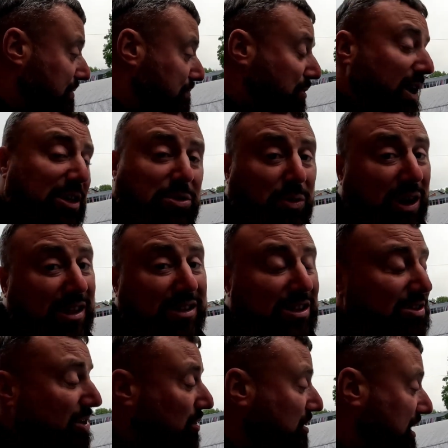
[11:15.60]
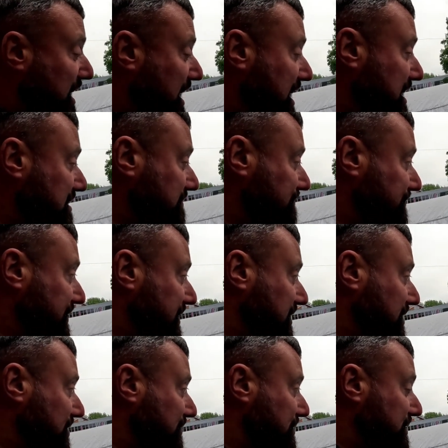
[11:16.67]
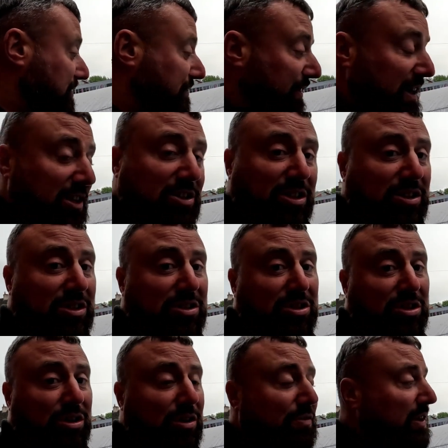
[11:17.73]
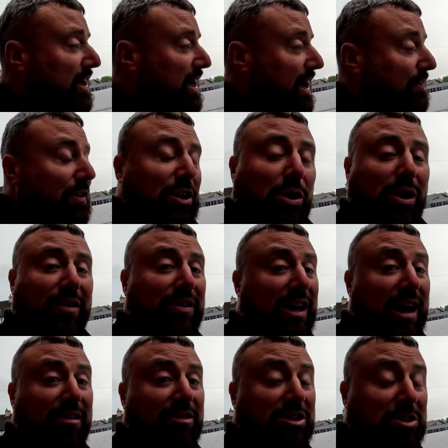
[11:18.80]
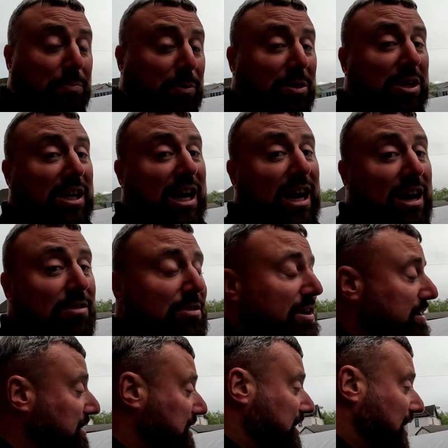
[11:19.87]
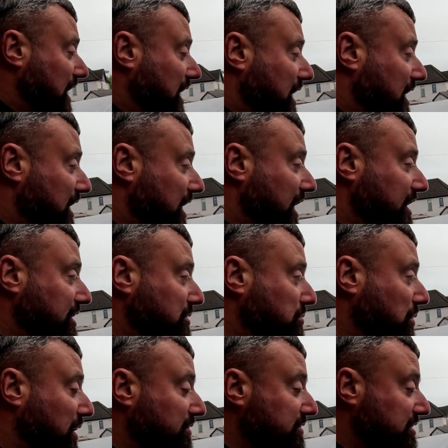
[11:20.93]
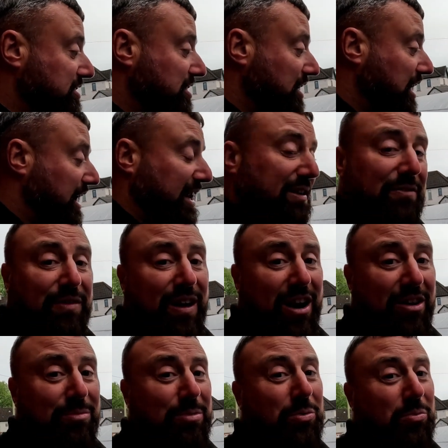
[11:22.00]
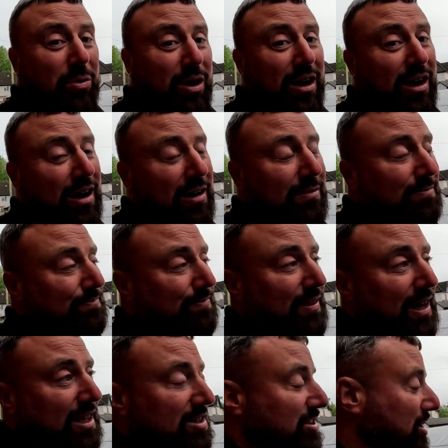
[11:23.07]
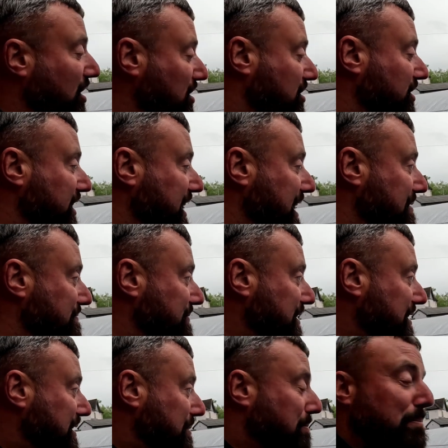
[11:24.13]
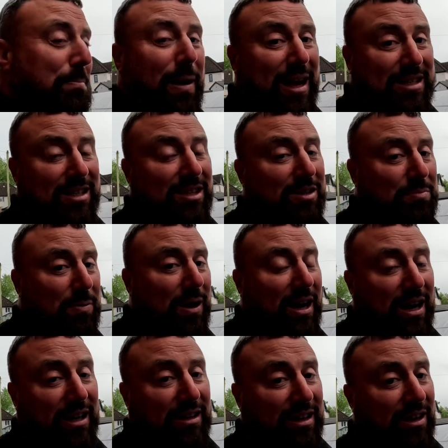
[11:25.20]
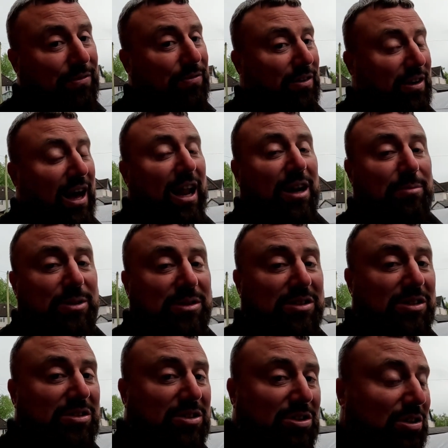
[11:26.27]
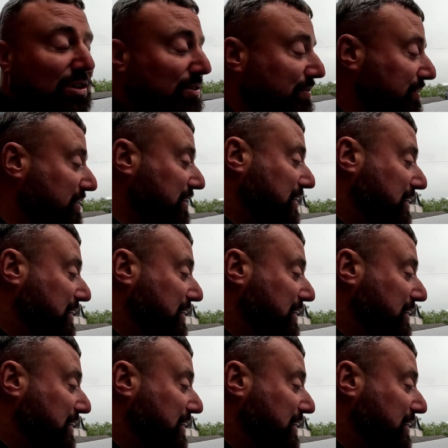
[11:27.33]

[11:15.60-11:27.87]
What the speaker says: Price wise, it's okay, you know, for the features and stuff. If you don't have a garage to put your car in, and you want an environment where it's not going to get battered by different elements and stuff,